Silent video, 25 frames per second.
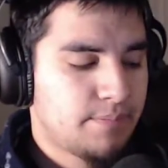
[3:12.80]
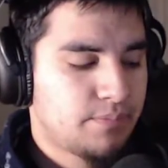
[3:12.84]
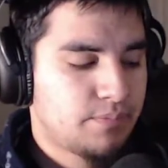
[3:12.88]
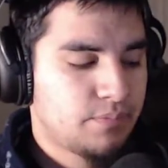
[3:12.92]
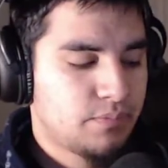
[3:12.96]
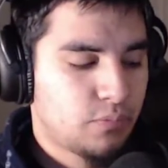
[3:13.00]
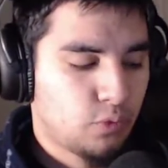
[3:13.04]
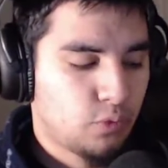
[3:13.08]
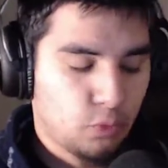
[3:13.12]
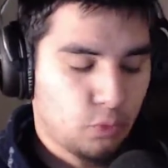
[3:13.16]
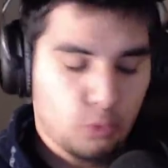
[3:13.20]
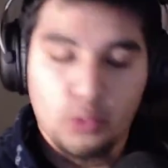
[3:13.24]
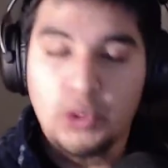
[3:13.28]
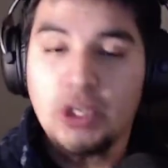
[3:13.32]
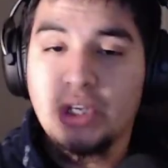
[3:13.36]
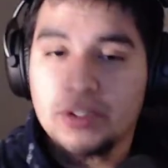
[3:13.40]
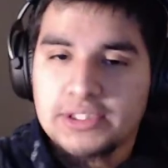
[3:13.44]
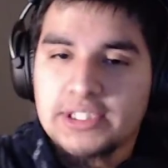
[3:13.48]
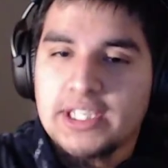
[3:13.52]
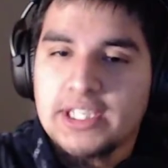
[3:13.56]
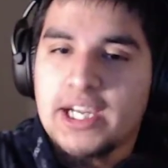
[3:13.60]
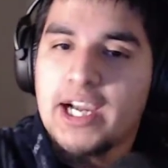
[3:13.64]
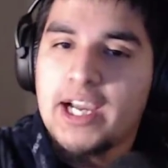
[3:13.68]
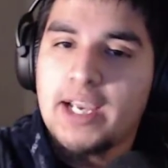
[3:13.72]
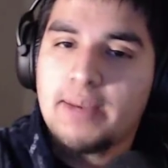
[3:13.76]

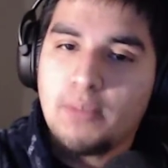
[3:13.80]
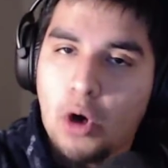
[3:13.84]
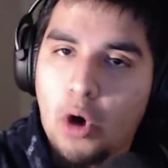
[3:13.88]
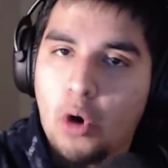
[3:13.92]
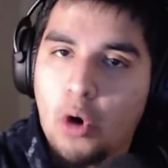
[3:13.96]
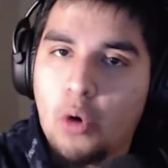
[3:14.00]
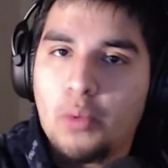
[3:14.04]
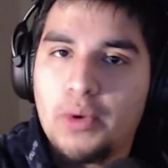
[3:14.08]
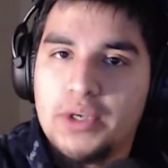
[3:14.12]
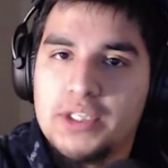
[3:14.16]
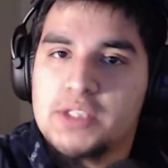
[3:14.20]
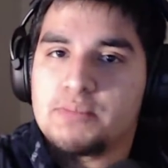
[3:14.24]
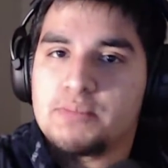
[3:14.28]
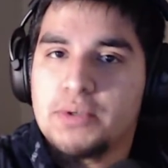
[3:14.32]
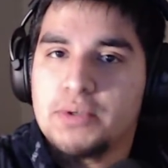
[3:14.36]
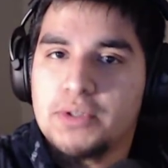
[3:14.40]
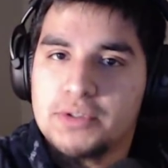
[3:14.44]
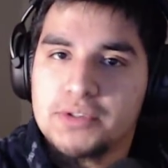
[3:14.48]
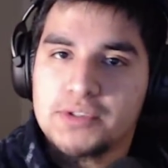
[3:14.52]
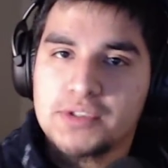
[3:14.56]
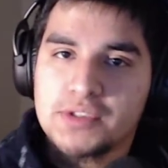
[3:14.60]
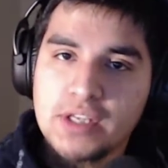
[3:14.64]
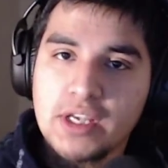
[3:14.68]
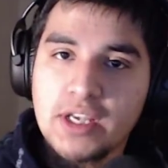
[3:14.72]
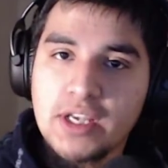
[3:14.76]
real-time always per
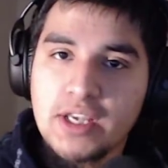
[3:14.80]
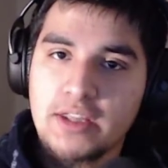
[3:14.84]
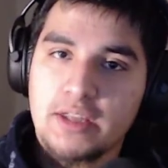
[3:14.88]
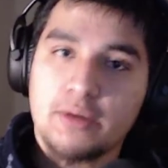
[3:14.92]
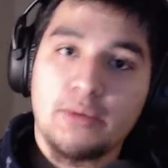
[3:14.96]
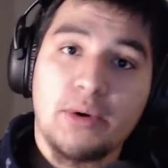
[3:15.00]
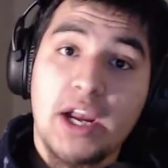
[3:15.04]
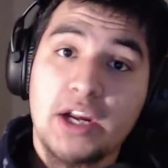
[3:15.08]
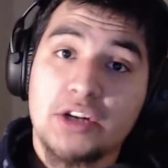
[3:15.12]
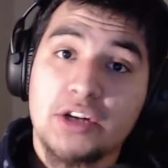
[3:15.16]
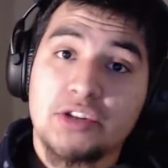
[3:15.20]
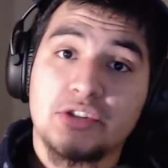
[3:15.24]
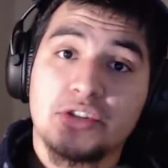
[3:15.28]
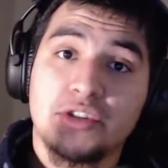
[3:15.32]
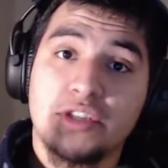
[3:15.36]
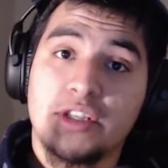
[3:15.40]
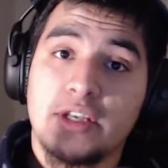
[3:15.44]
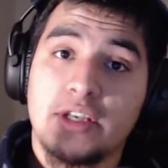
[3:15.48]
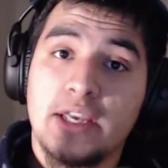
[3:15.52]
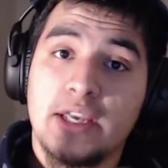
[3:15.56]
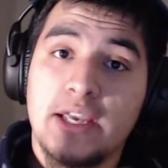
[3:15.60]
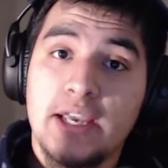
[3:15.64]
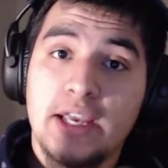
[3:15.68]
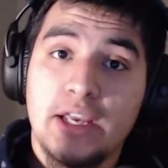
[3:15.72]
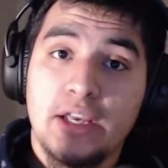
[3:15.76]
se. They were actually,
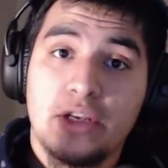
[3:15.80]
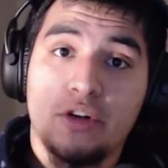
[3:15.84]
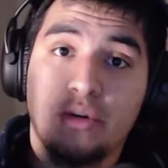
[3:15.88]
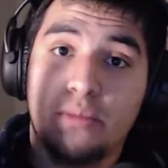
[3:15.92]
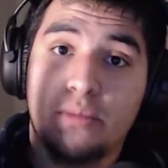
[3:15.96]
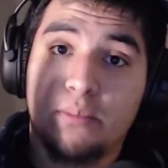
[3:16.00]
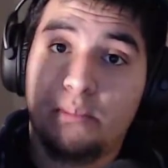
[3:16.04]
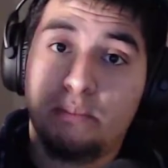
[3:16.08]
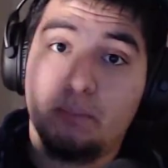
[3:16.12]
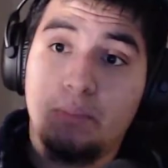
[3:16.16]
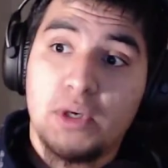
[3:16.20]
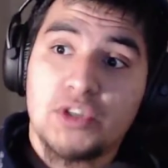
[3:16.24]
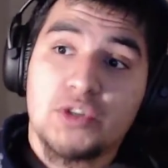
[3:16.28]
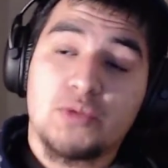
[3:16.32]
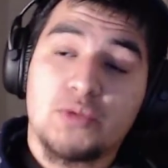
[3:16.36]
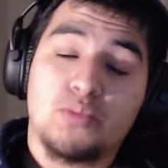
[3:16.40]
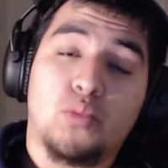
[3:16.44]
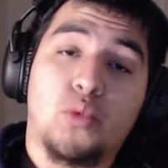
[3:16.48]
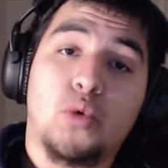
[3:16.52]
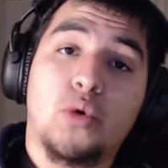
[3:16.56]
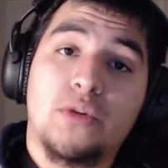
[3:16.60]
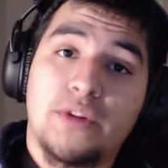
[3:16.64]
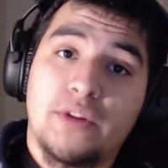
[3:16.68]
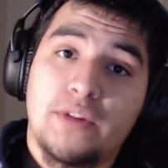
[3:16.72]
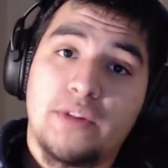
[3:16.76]
much
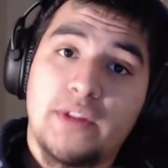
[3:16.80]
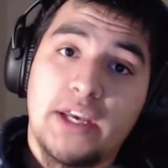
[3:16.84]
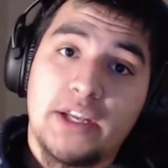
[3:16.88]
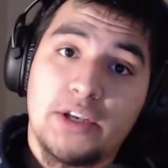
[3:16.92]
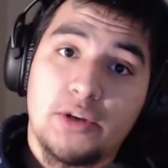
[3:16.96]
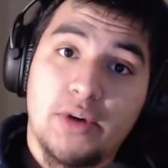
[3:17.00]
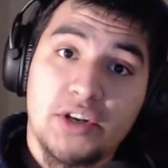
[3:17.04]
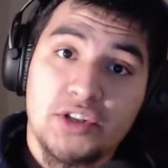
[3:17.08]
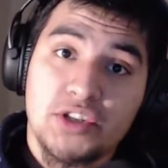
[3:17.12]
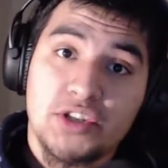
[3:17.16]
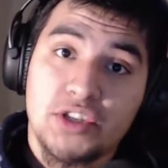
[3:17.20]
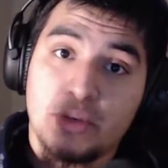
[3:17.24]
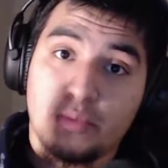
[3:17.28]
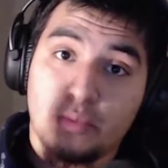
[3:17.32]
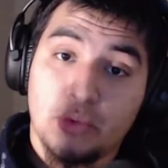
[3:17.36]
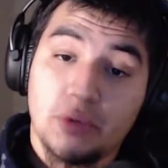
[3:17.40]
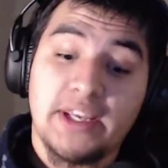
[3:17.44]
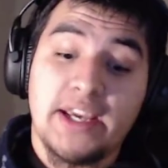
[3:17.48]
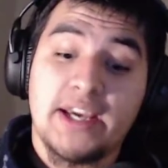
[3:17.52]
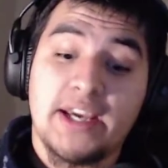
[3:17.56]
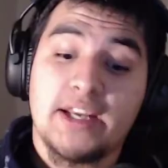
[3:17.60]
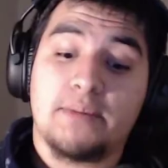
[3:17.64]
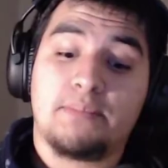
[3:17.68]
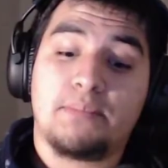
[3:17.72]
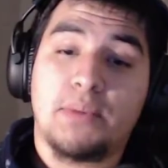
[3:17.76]
more than that. You actually really
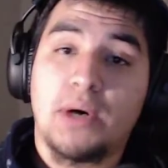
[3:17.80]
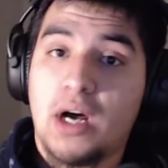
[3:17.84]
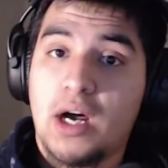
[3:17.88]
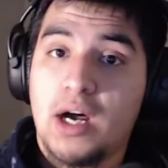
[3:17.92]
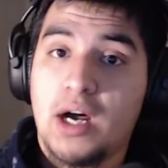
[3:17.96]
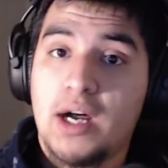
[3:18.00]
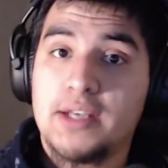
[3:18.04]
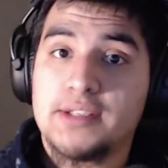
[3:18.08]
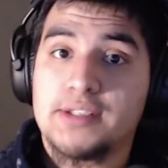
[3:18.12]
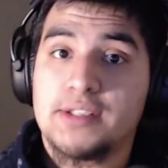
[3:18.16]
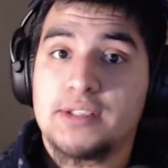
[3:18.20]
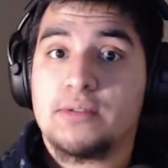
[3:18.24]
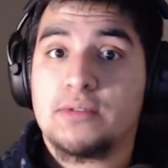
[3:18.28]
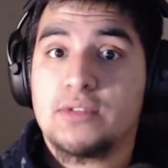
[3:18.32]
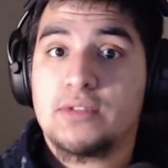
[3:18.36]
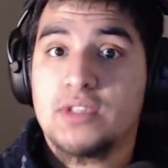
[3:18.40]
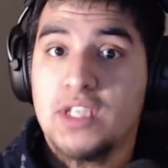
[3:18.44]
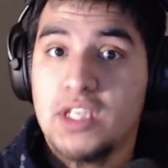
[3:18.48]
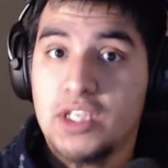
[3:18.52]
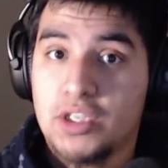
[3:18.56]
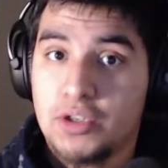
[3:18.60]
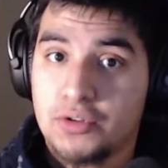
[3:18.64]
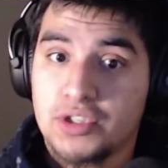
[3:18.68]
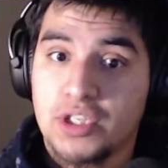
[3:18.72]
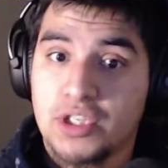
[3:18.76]
had to pause and
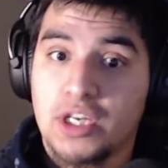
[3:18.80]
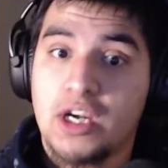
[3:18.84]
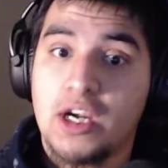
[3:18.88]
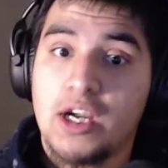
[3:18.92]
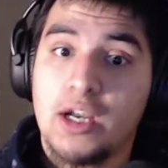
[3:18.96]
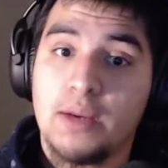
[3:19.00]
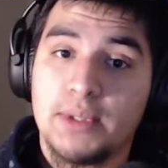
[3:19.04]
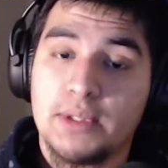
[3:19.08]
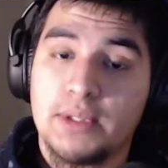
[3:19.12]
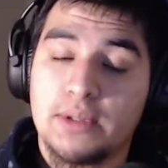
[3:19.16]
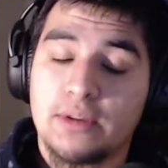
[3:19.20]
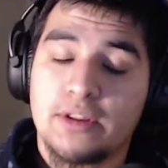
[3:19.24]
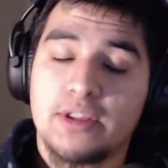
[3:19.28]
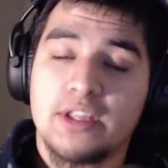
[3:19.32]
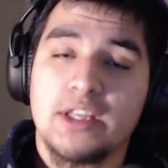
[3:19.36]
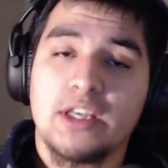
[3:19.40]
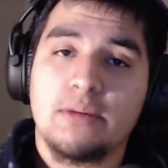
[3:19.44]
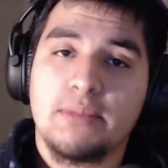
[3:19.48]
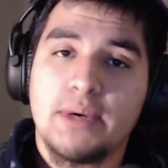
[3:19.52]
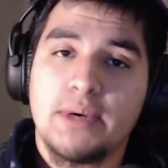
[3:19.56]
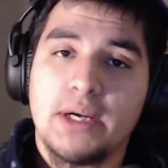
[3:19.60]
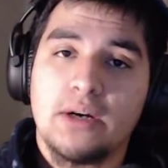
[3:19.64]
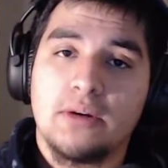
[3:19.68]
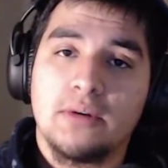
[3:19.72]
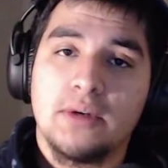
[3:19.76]
take your time and think
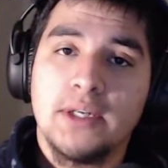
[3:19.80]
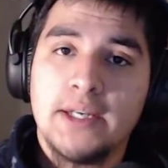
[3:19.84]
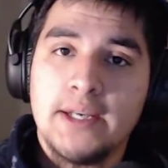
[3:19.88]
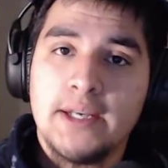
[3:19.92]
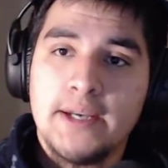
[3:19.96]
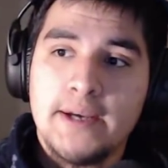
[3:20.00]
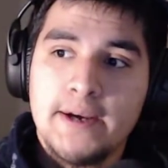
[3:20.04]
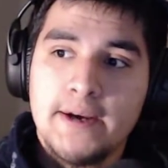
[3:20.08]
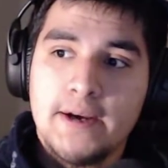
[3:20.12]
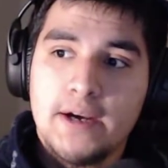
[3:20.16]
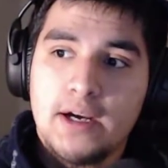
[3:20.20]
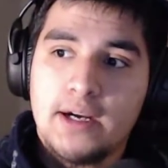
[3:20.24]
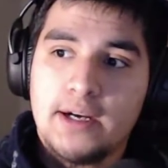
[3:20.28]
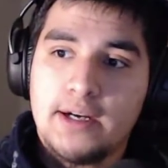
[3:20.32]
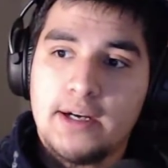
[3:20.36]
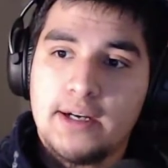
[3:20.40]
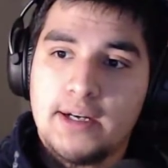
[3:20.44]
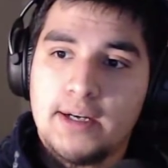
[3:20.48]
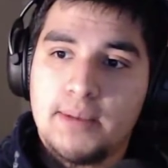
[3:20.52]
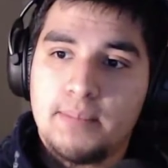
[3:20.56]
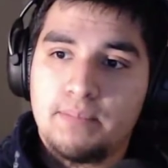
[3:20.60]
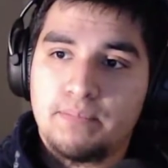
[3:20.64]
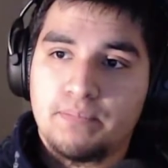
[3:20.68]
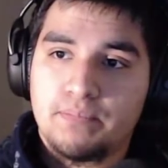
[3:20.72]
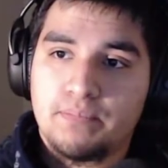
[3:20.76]
about
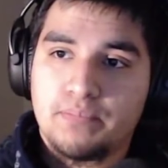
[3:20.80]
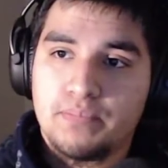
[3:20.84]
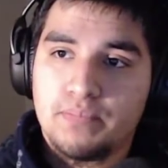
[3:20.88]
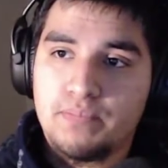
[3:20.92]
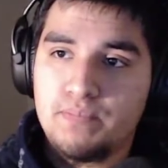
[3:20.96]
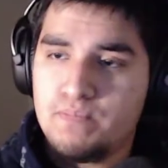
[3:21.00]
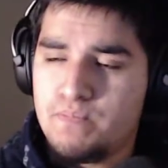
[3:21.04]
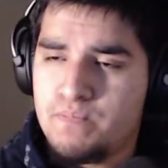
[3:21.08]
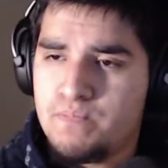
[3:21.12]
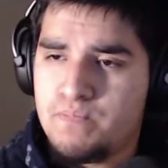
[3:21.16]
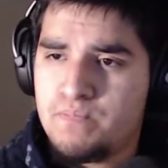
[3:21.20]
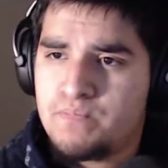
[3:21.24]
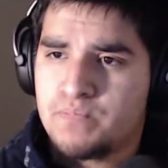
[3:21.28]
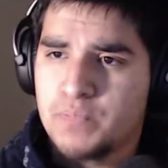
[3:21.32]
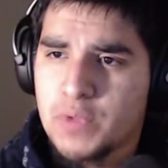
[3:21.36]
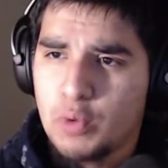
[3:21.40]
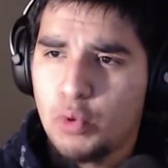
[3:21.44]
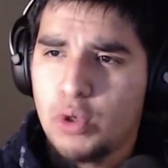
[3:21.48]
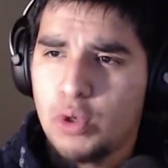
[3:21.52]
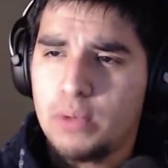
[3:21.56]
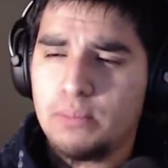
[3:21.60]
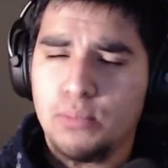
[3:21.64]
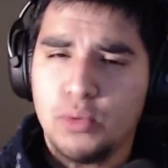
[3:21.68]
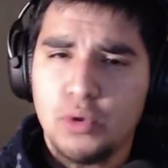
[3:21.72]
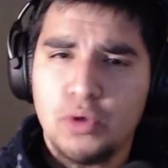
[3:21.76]

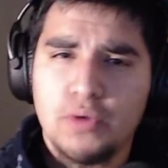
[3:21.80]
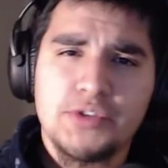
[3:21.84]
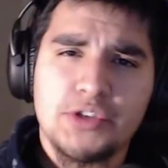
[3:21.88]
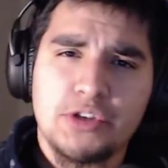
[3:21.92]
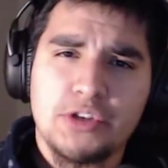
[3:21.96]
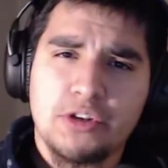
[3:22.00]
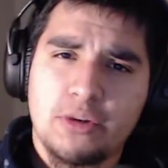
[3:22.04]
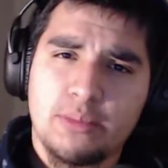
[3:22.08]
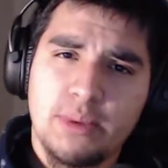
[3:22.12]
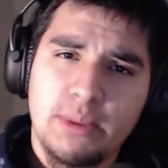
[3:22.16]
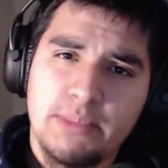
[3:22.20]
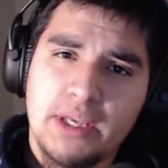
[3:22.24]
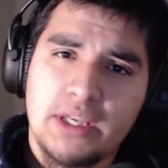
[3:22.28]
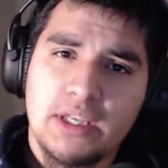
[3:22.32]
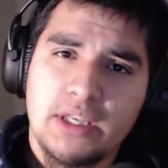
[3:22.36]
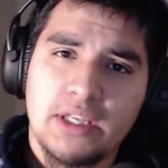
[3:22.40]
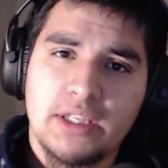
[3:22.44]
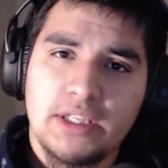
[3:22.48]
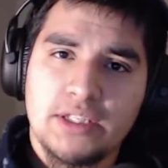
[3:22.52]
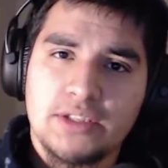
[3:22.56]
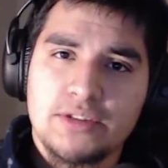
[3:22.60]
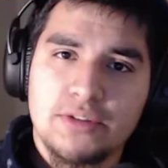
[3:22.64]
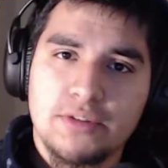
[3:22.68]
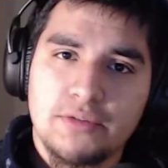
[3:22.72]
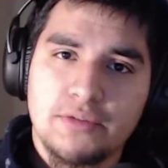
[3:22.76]
what moves you're going to be making
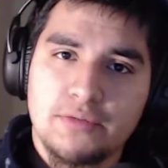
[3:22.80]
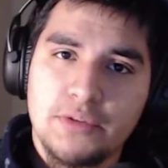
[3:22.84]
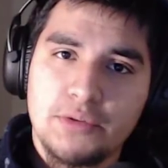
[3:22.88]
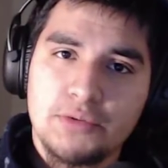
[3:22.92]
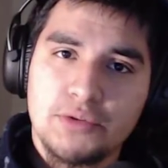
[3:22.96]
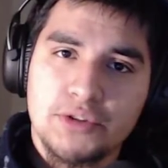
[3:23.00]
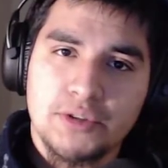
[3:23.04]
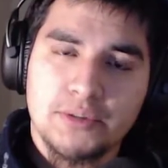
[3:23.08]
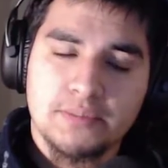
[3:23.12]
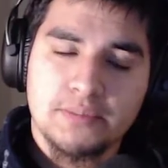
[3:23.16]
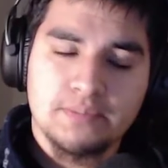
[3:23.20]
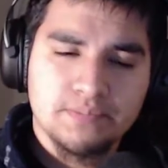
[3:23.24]
into the future.